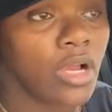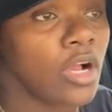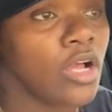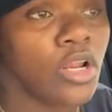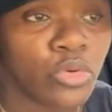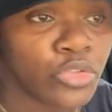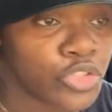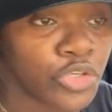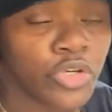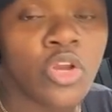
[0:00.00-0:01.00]
a
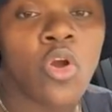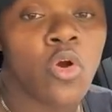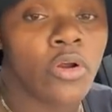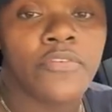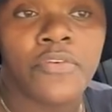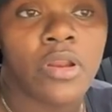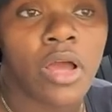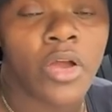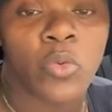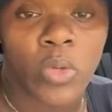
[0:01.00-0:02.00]
closure, or a full
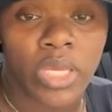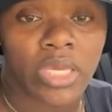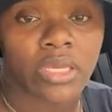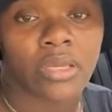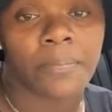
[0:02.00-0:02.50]
on wig.